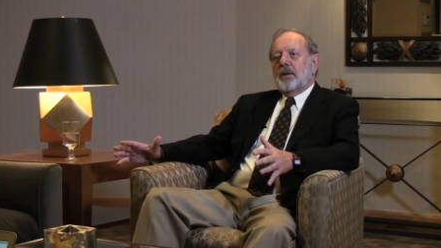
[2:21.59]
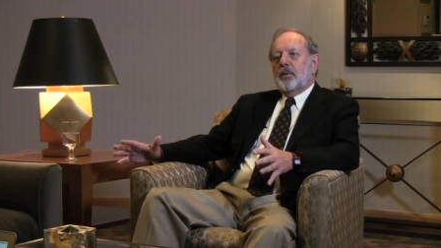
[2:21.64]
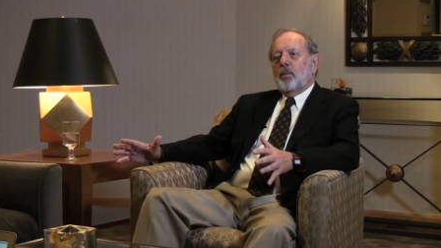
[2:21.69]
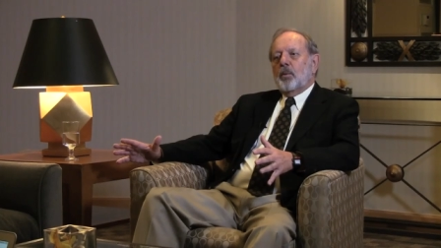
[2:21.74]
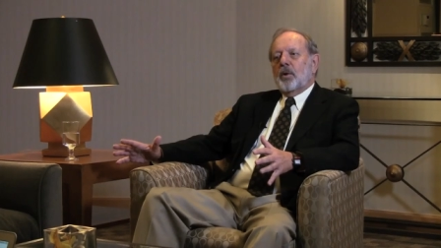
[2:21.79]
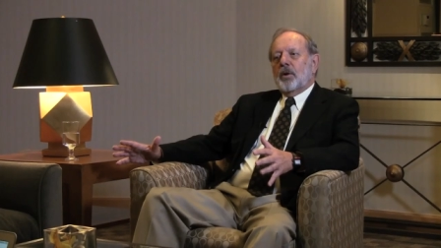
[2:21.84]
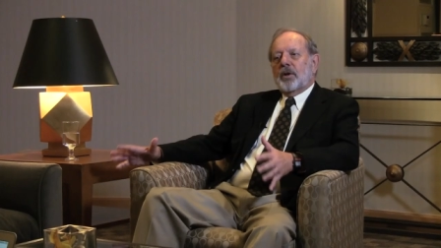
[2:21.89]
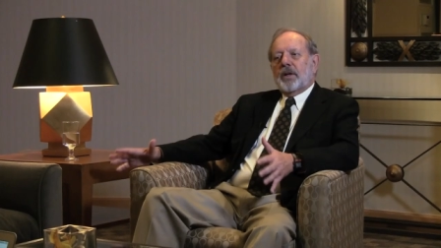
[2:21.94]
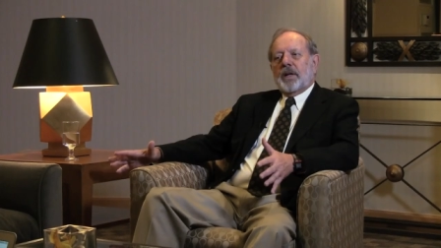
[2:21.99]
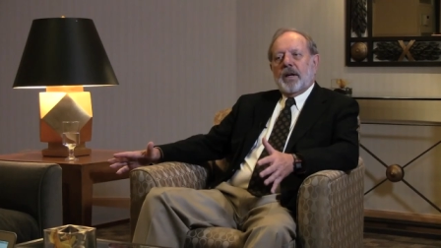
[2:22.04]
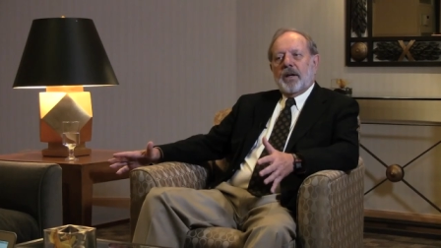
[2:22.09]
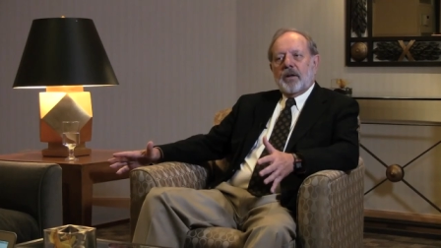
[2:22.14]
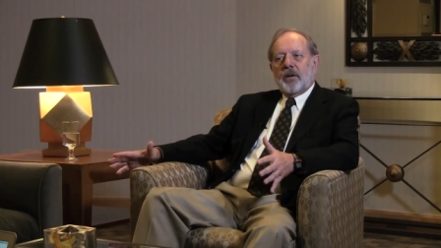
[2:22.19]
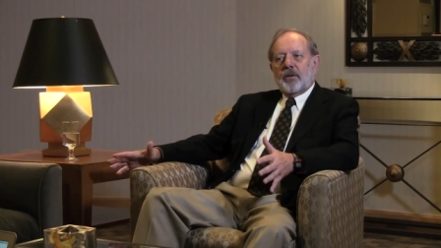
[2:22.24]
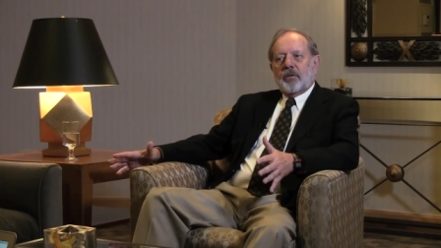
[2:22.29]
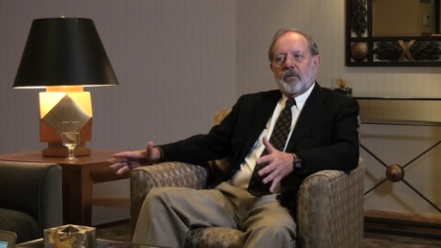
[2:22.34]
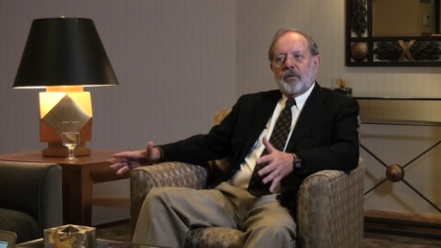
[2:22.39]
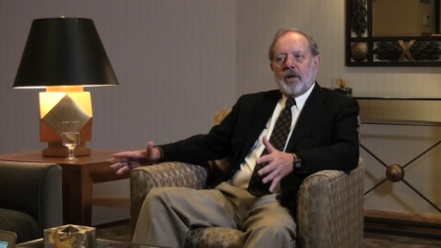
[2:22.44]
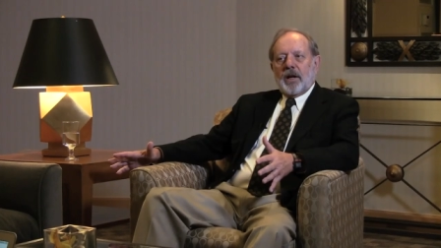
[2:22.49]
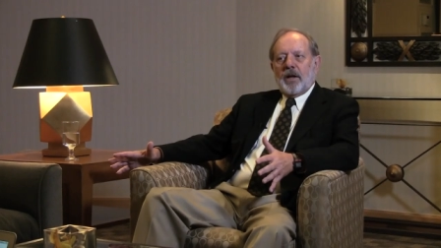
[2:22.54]
we're
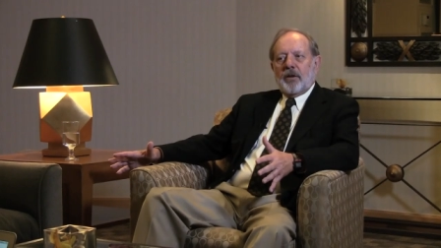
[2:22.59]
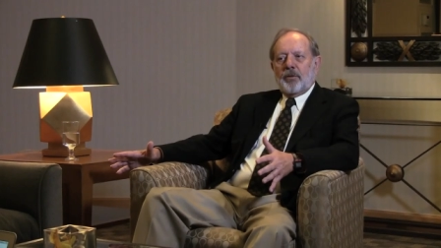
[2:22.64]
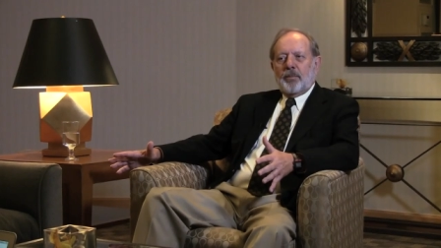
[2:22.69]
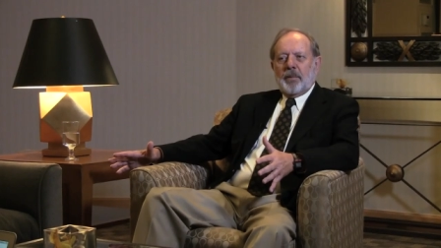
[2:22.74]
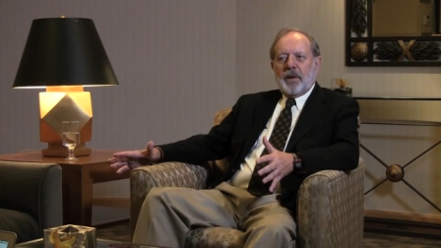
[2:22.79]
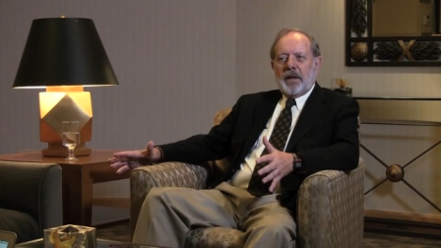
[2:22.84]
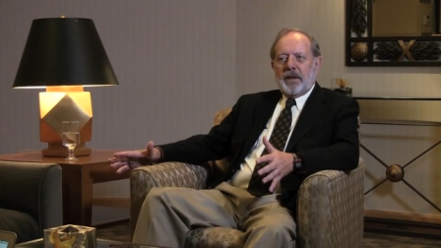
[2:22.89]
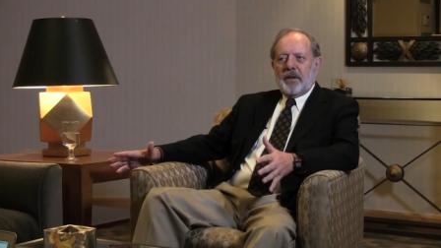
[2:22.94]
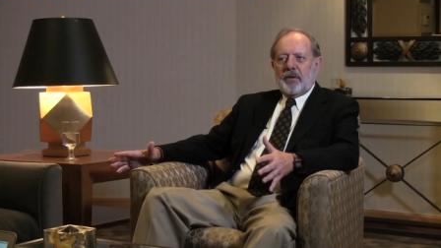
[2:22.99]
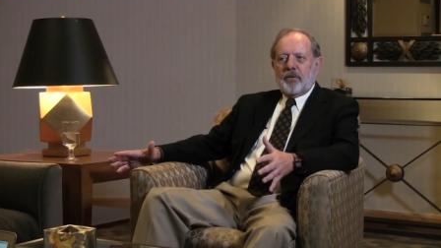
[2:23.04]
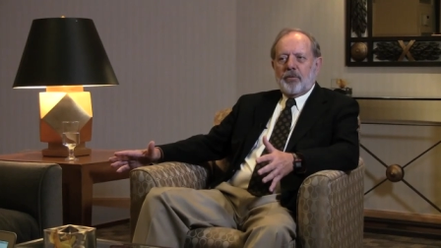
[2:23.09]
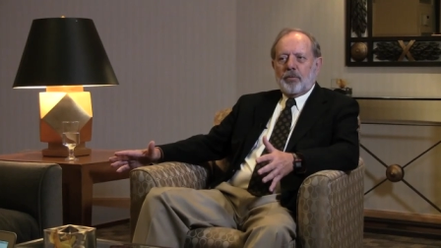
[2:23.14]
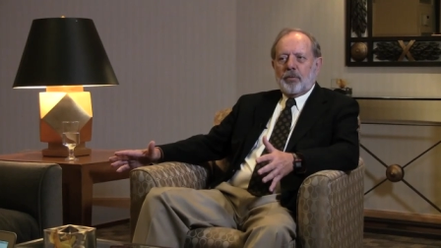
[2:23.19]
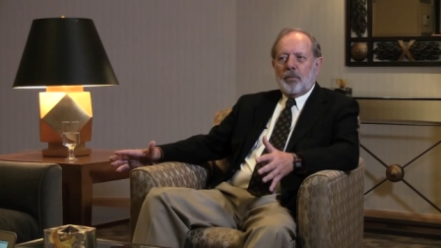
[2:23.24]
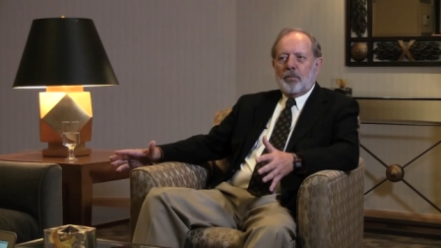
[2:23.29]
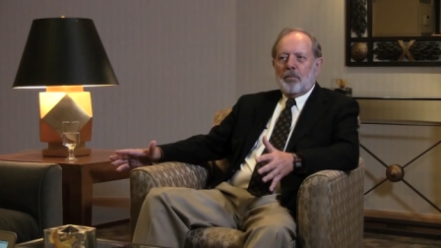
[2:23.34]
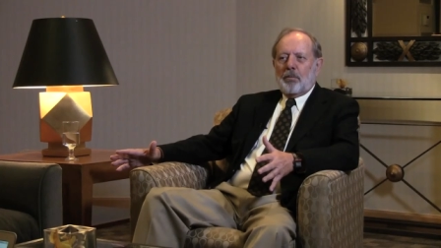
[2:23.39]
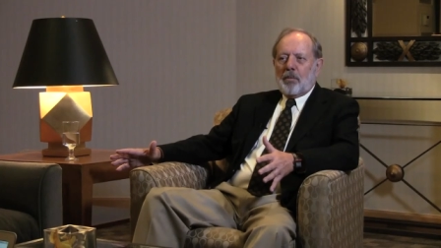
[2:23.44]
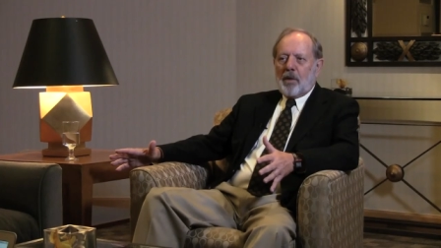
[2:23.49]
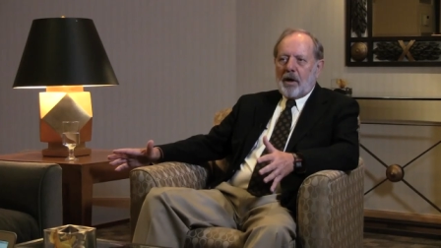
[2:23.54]
characterized by this
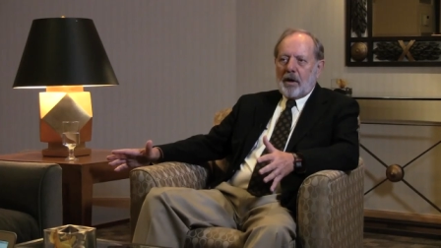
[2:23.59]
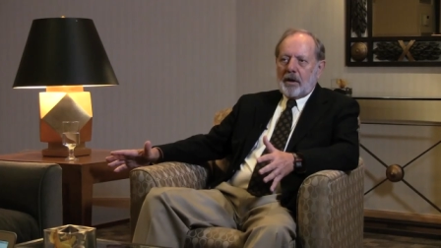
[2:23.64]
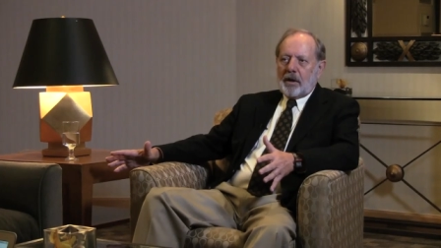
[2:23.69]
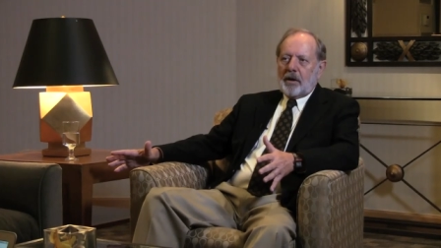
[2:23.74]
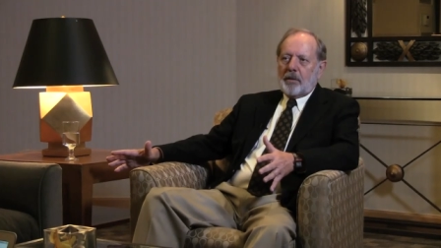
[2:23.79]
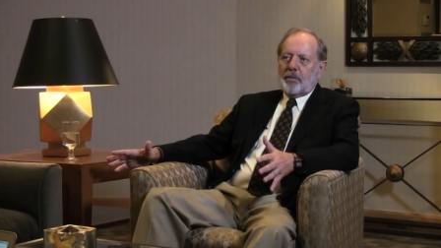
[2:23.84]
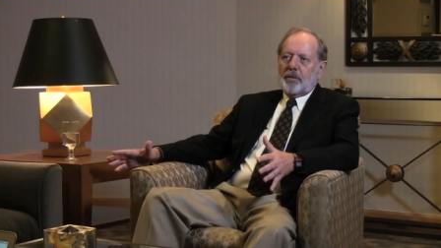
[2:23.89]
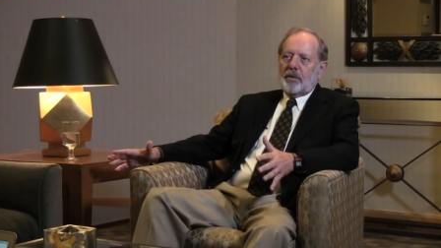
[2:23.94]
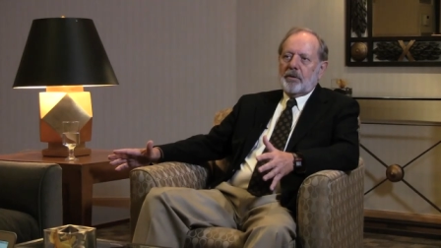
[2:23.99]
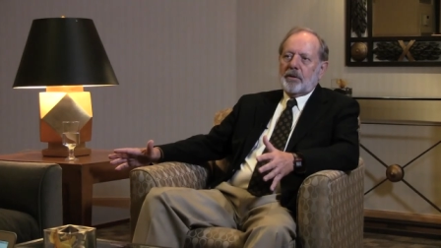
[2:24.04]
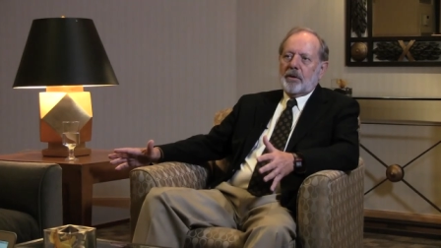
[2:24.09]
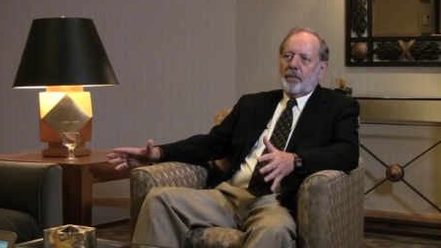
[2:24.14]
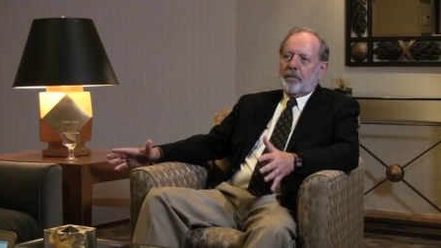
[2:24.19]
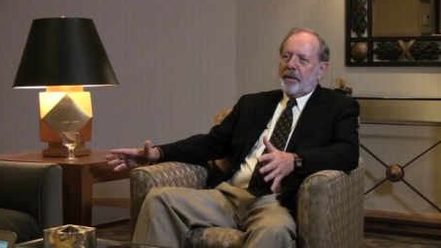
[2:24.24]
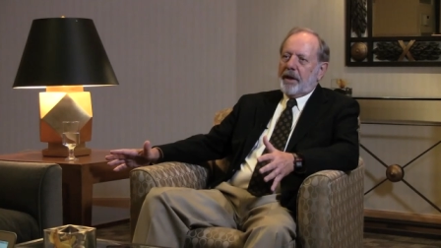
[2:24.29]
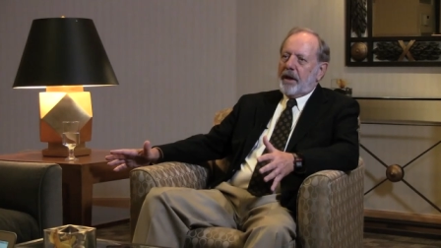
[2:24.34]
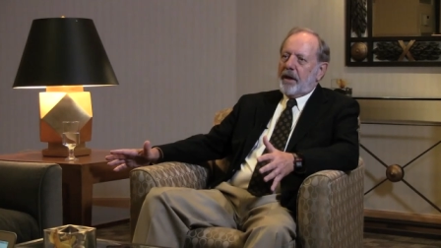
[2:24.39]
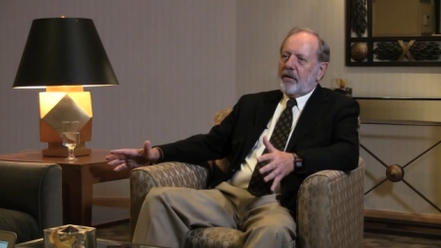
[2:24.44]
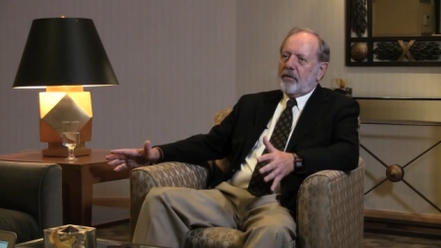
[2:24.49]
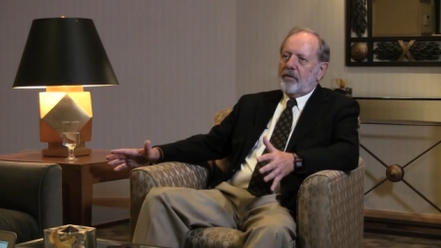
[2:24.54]
remarkable
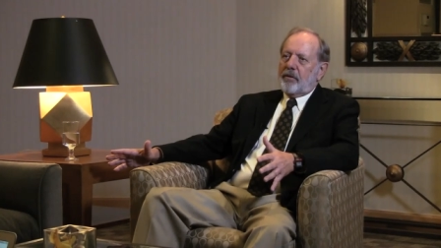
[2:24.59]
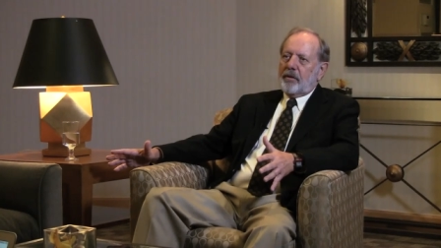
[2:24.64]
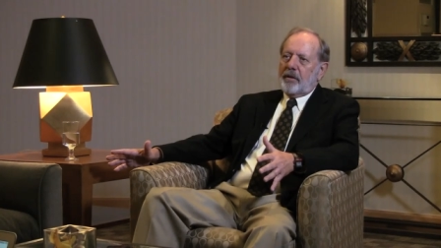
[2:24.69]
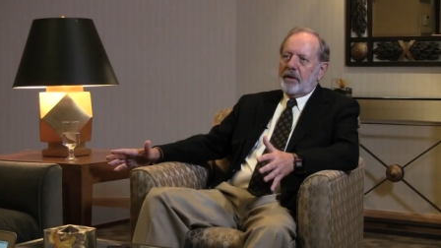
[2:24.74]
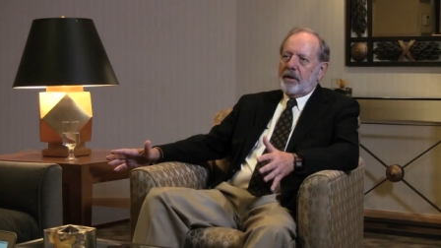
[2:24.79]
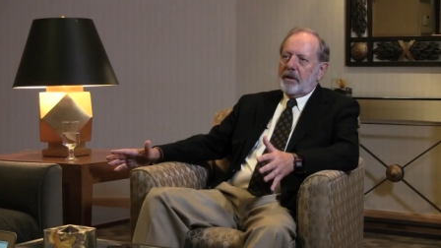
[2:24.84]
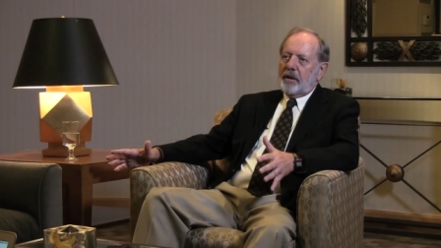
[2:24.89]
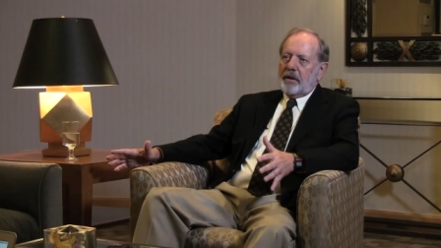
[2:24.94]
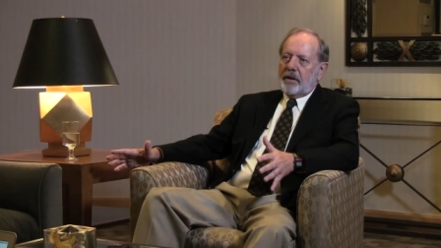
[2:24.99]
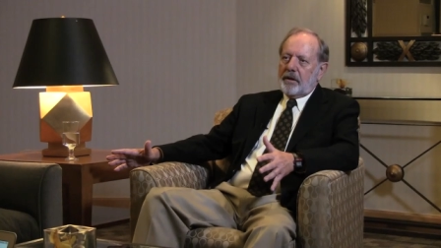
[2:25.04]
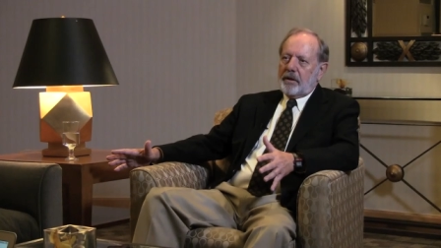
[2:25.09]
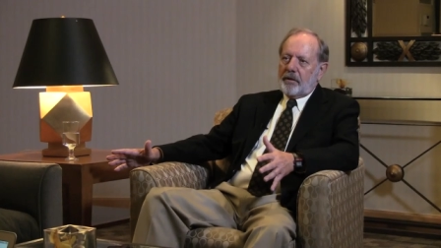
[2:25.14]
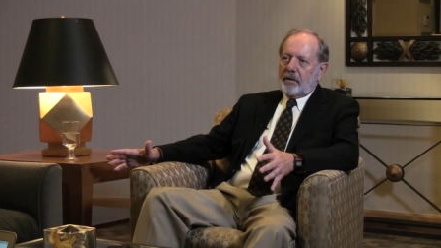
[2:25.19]
capacity